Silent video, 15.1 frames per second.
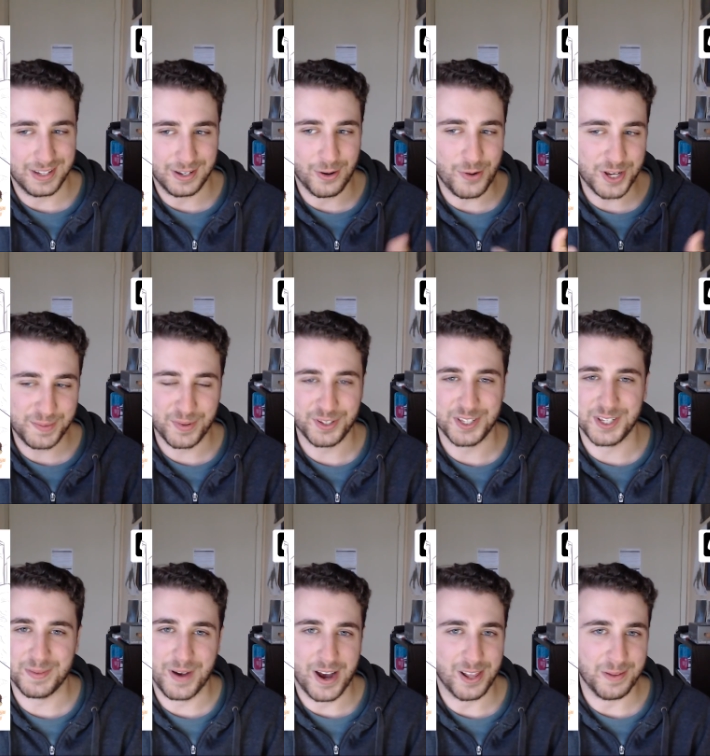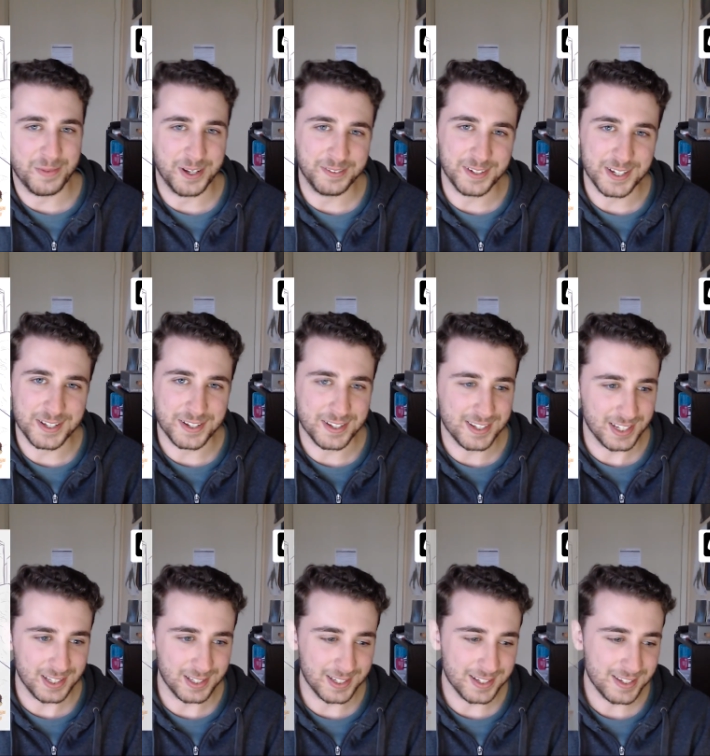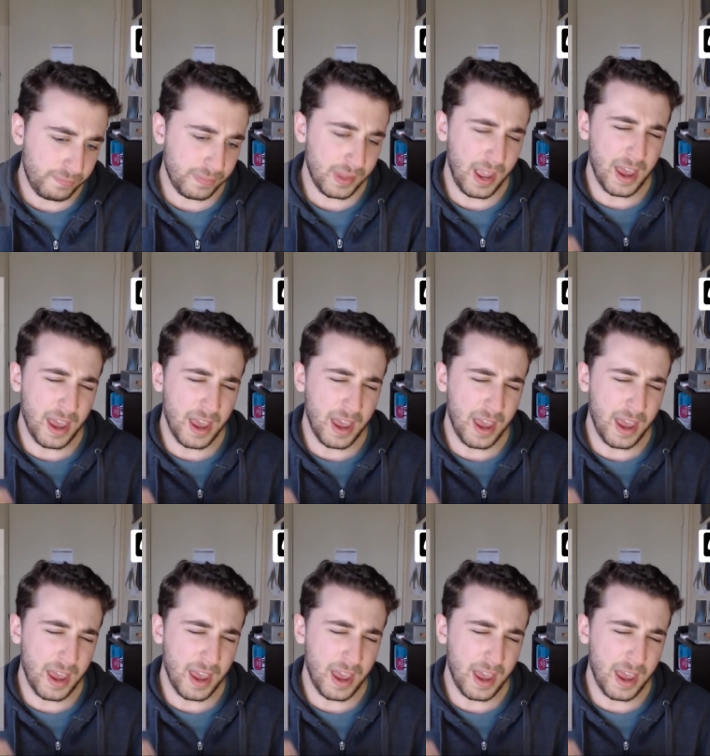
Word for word: It always puts a smile on my face to see these.